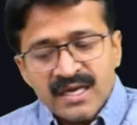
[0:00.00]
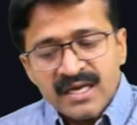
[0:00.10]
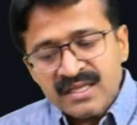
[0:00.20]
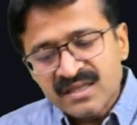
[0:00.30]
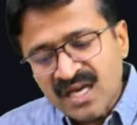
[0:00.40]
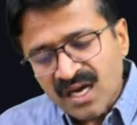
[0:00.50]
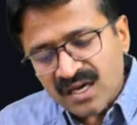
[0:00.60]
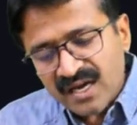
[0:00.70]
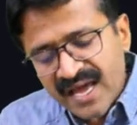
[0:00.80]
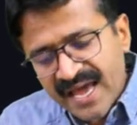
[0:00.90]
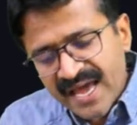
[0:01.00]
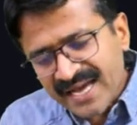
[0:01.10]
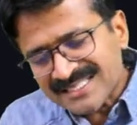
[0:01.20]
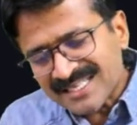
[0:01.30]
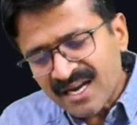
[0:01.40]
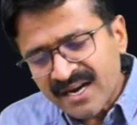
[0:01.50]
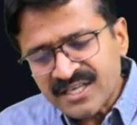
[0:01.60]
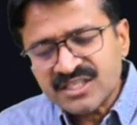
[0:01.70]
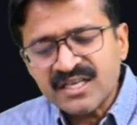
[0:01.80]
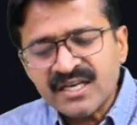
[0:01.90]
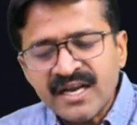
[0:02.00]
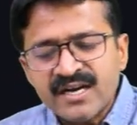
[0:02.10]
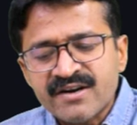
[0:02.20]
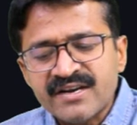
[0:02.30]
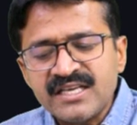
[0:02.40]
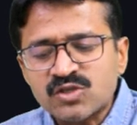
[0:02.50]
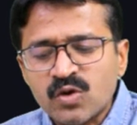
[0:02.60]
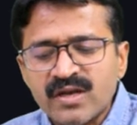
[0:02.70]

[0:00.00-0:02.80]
the acceleration and restoring